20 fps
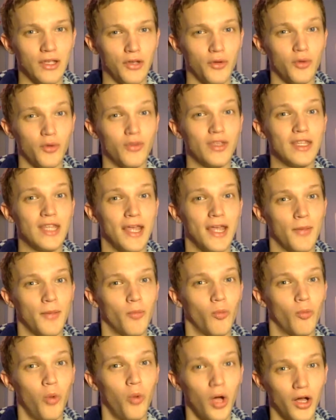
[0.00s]
under the
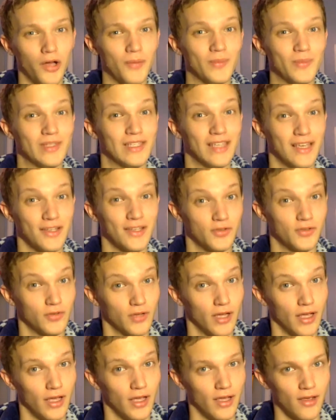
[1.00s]
name Welcome to
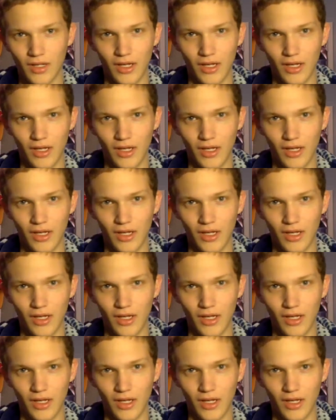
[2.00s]
Yesterday.